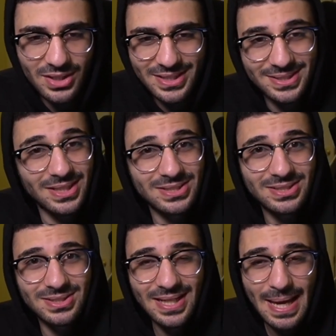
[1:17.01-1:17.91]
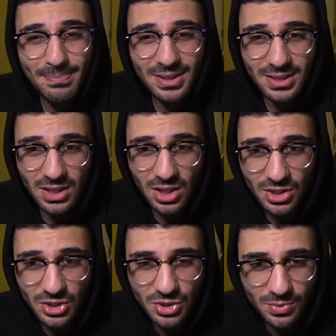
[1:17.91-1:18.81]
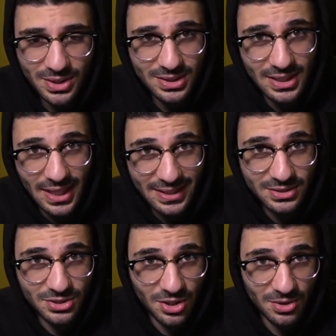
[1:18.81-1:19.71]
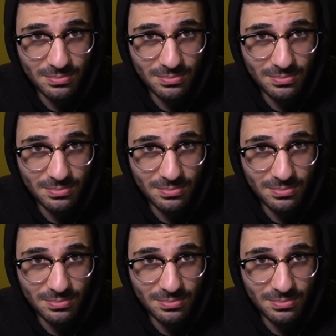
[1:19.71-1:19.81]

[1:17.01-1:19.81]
is undoing the end turn